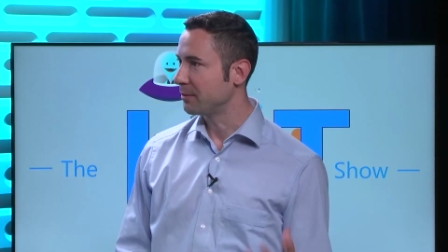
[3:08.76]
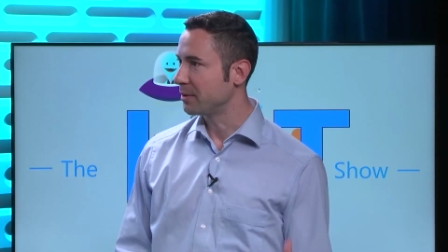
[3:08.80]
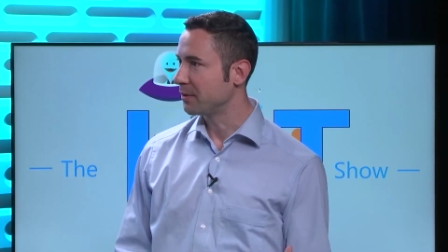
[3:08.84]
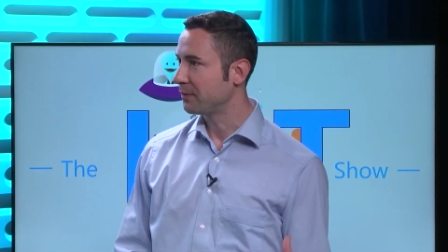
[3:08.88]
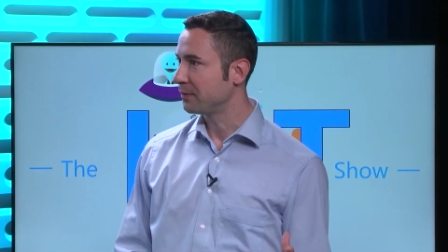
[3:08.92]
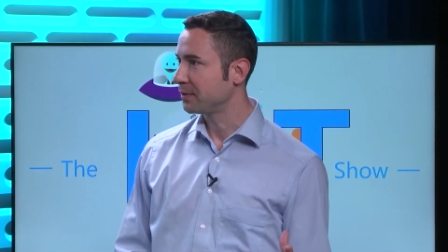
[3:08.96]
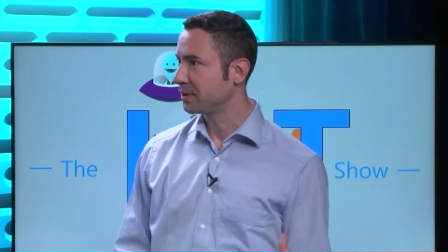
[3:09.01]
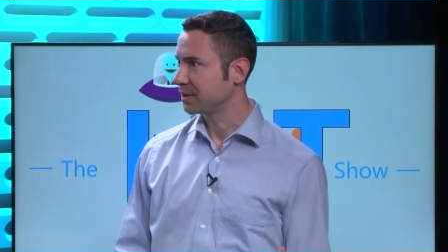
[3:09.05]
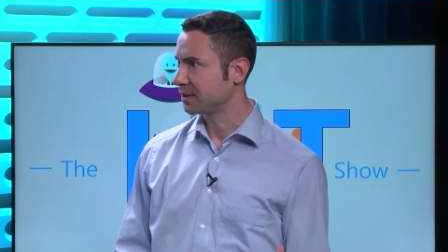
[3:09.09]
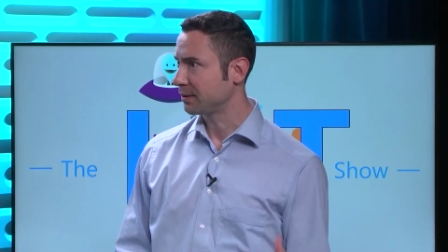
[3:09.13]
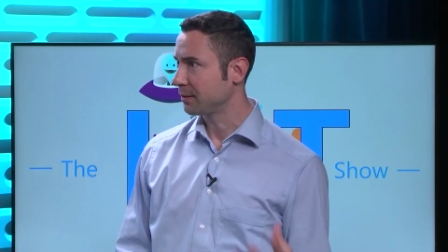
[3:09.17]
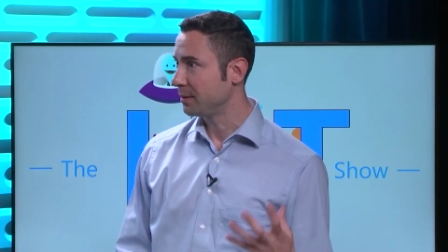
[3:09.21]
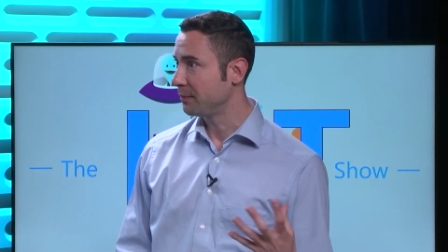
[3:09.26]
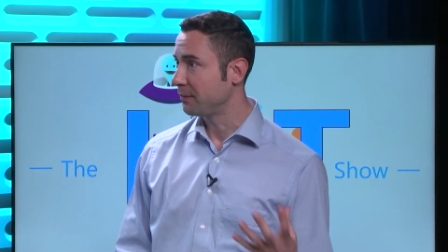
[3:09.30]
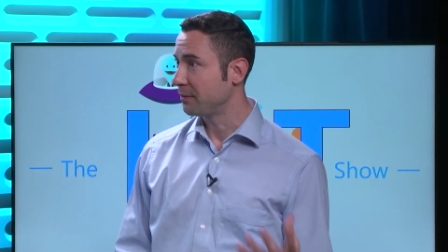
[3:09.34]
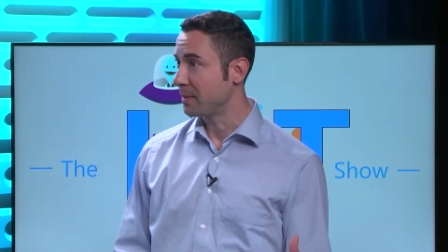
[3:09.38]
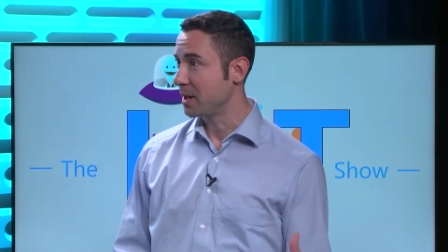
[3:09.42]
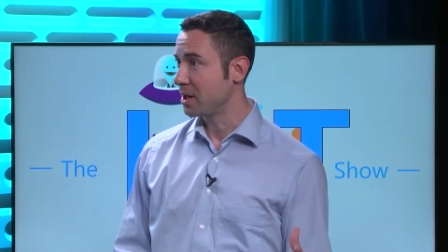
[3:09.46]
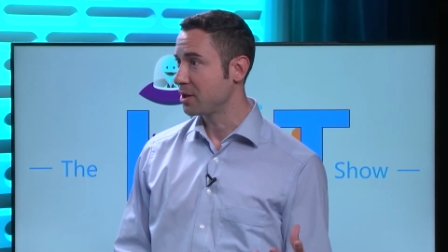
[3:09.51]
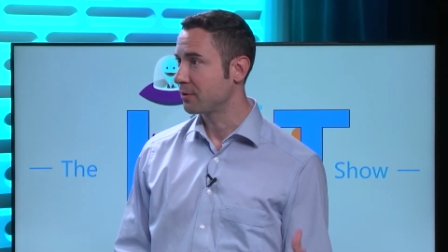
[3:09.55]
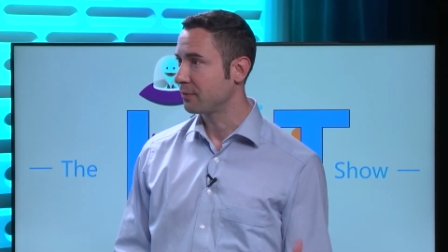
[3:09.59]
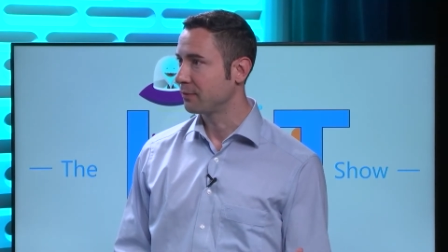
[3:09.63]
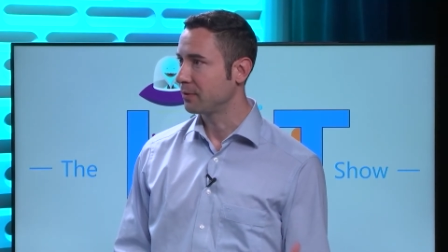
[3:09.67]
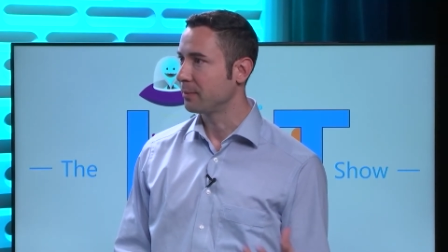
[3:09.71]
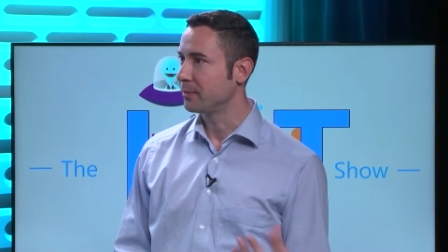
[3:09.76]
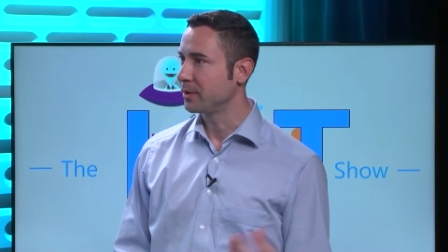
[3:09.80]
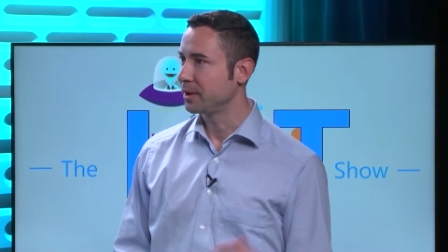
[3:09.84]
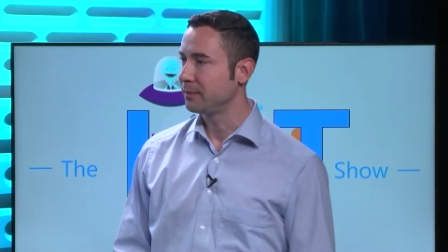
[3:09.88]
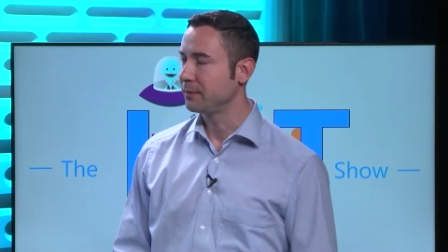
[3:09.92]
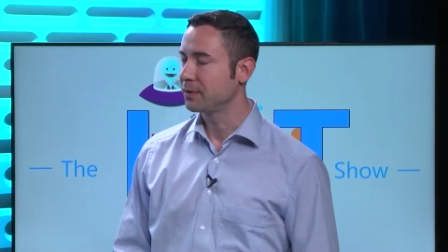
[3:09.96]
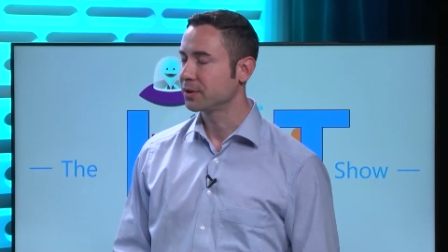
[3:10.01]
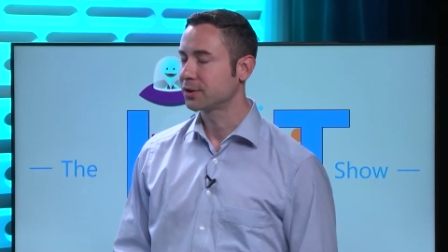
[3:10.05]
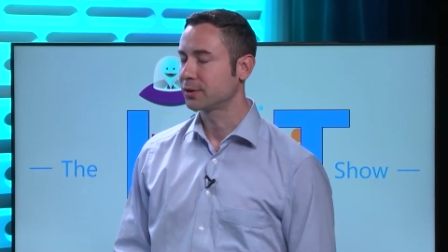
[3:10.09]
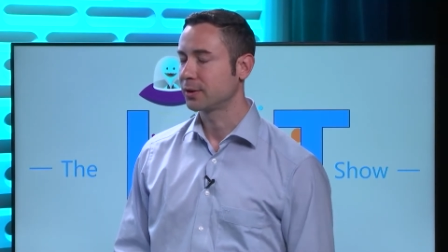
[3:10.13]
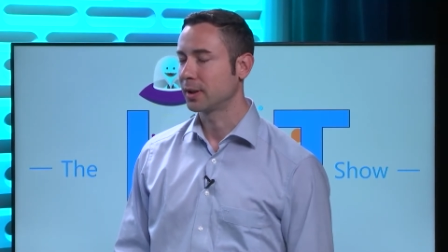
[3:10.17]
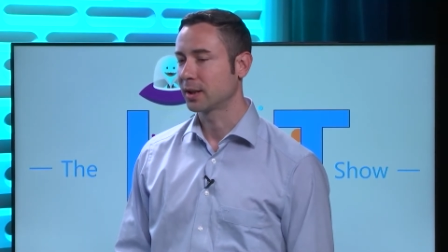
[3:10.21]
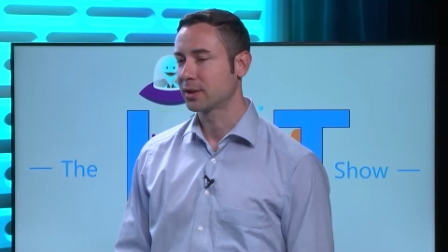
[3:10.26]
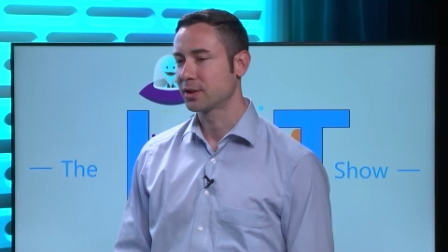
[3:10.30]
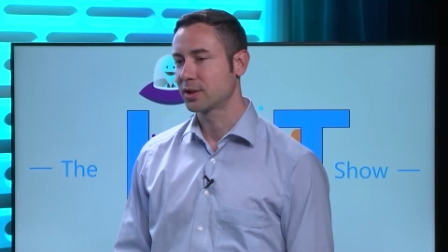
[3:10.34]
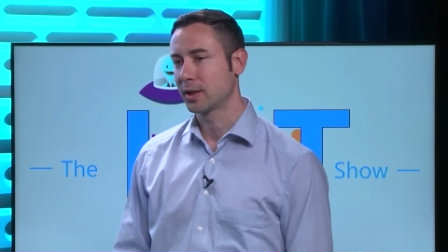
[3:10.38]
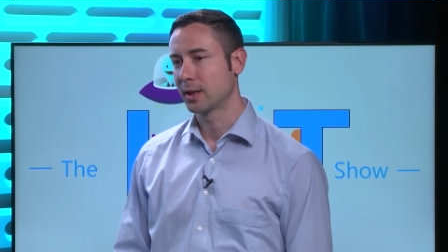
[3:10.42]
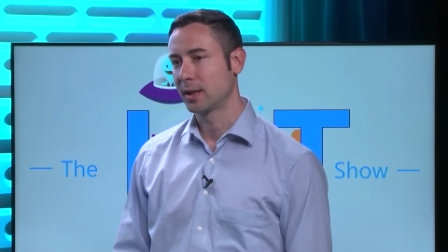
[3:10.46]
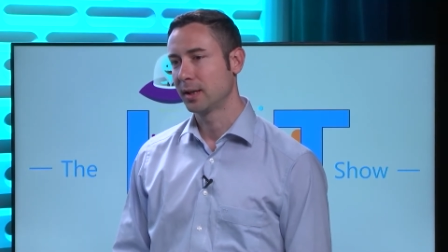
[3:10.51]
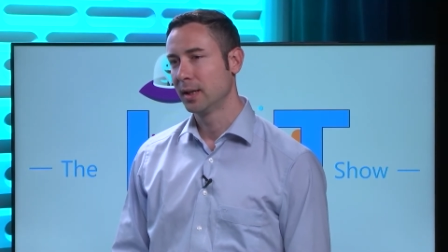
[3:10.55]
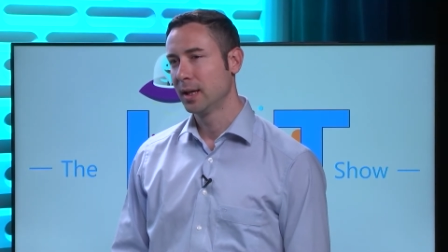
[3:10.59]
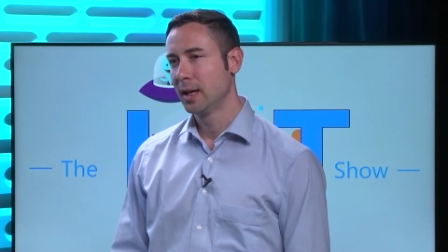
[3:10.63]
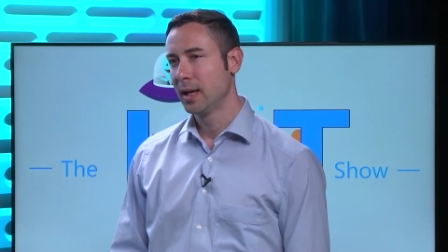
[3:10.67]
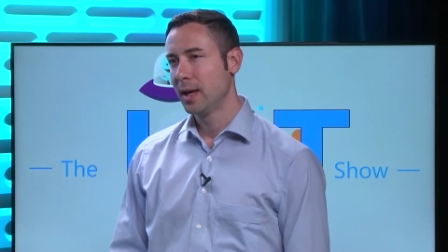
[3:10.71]
inf information from the infrastructure,
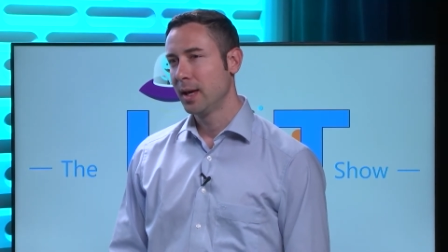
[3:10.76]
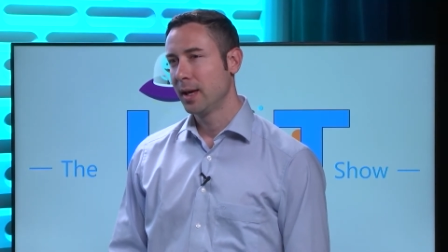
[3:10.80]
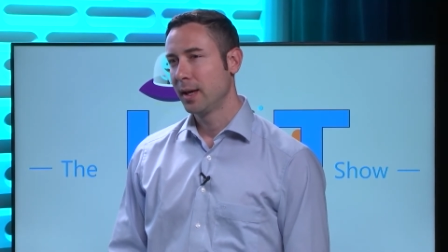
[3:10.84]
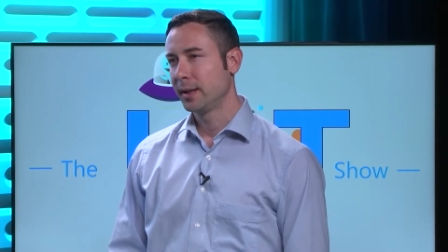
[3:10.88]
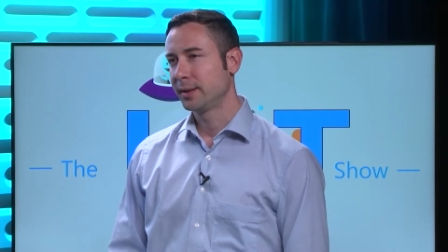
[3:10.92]
mm -hmm.